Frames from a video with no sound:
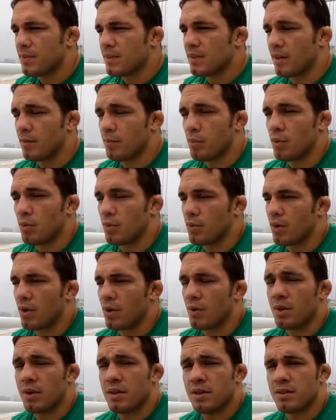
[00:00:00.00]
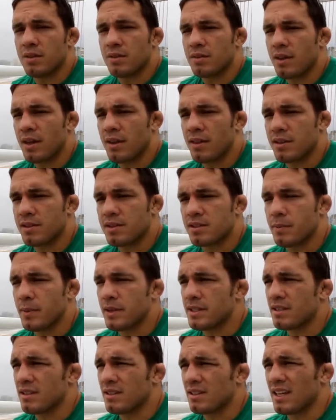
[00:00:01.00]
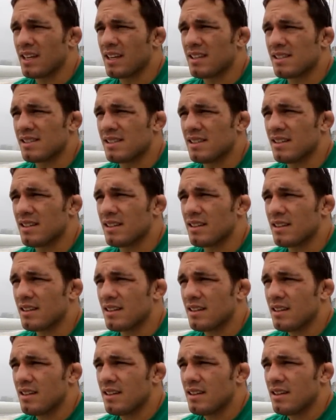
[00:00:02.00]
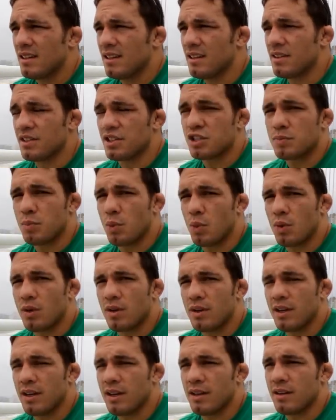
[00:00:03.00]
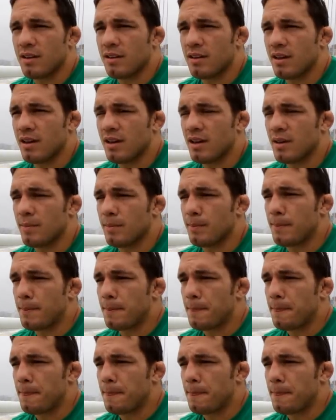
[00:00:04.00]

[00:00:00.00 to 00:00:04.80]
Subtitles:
they both already, I think, cemented a legacy in the sport. And